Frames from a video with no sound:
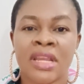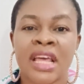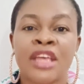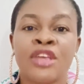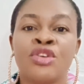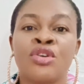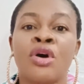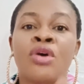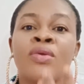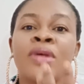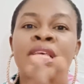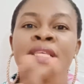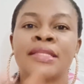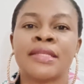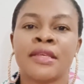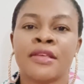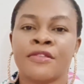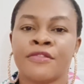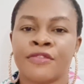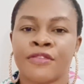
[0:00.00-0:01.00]
that you
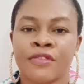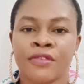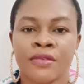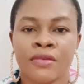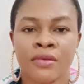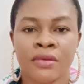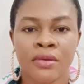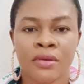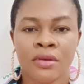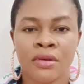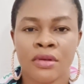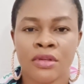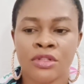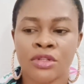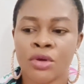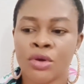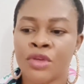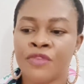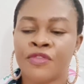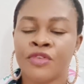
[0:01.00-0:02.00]
always give.
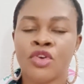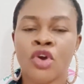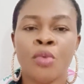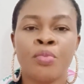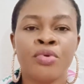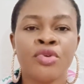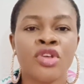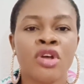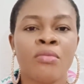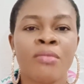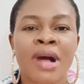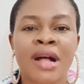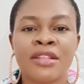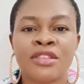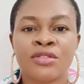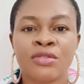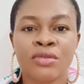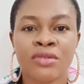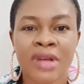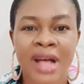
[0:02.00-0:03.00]
So if you open your
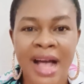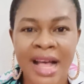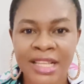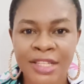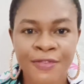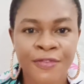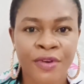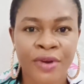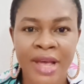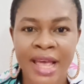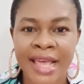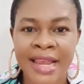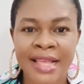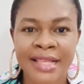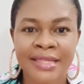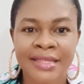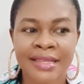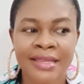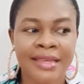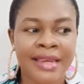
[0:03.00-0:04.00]
mouth to ask for
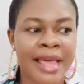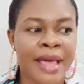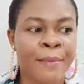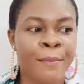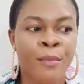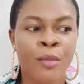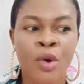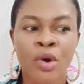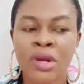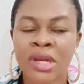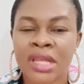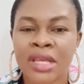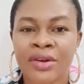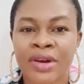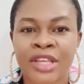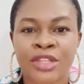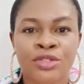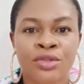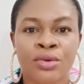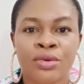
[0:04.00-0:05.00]
anything like money,
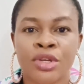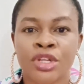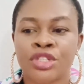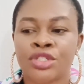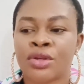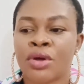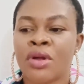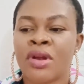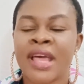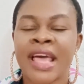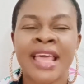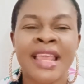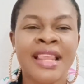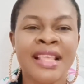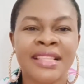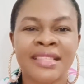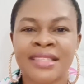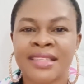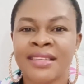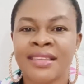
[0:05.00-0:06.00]
restoration,
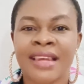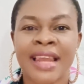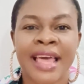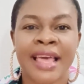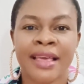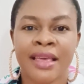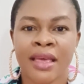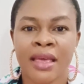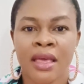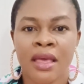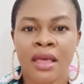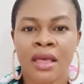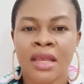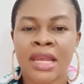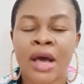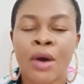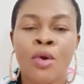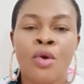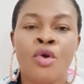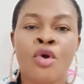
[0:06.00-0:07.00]
anything like
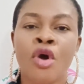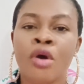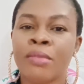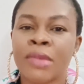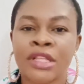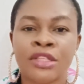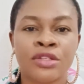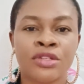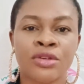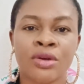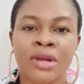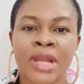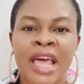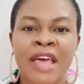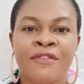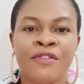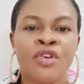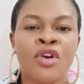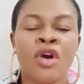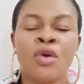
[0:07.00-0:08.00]
that will come into your
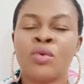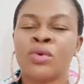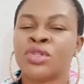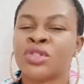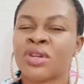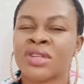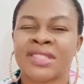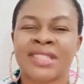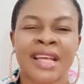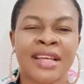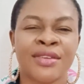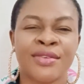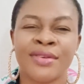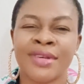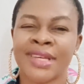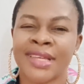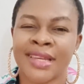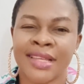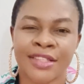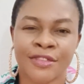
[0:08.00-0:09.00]
life, God will just start
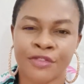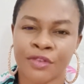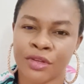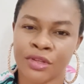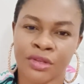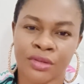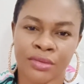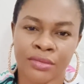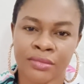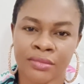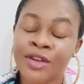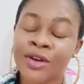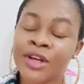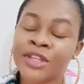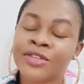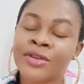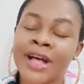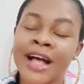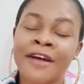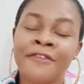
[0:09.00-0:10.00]
doing it for you. You
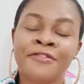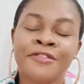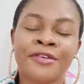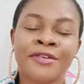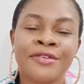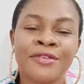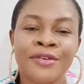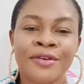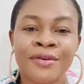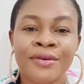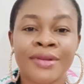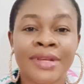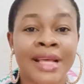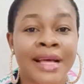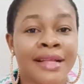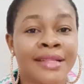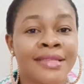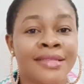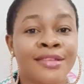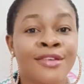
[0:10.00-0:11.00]
also have to know
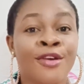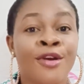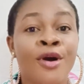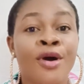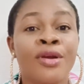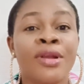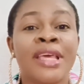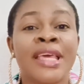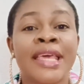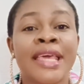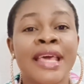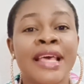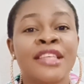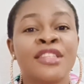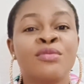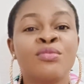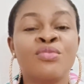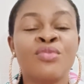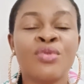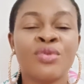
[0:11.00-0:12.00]
that God
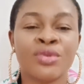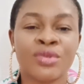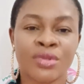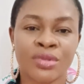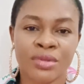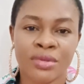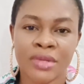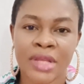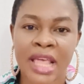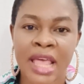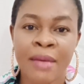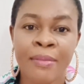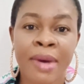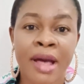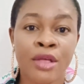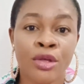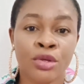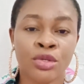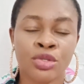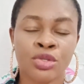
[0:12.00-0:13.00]
cares most
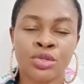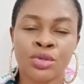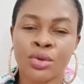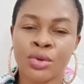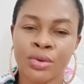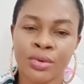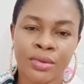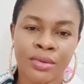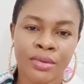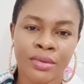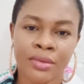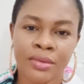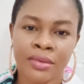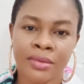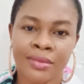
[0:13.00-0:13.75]
about your soul,